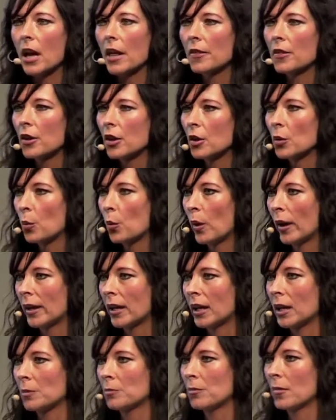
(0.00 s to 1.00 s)
that when
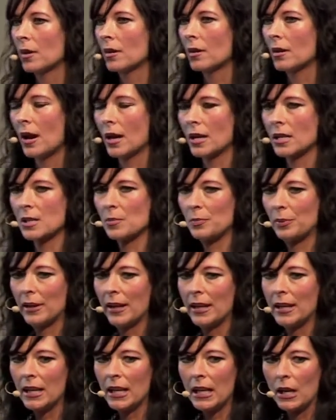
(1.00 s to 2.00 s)
I'm
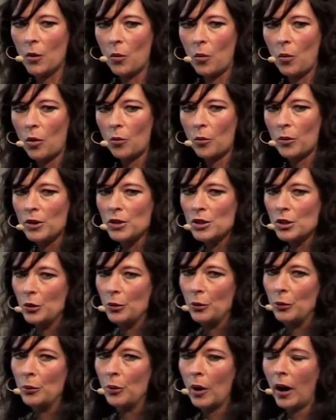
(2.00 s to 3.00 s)
explaining what we
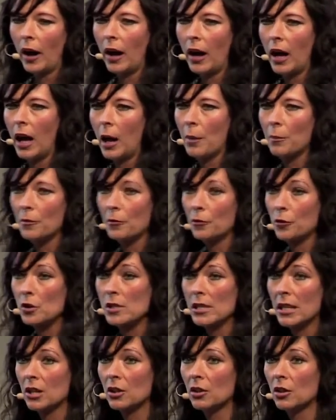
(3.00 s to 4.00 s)
do for
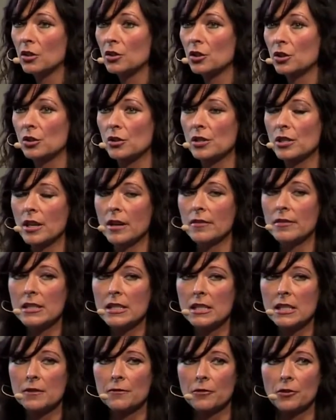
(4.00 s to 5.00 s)
psychological
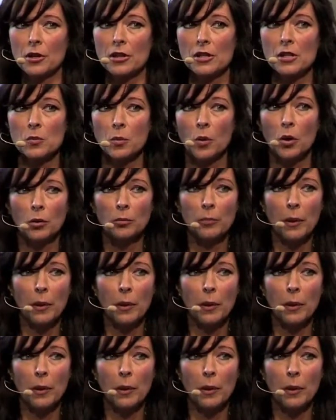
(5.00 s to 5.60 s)
services for our sworn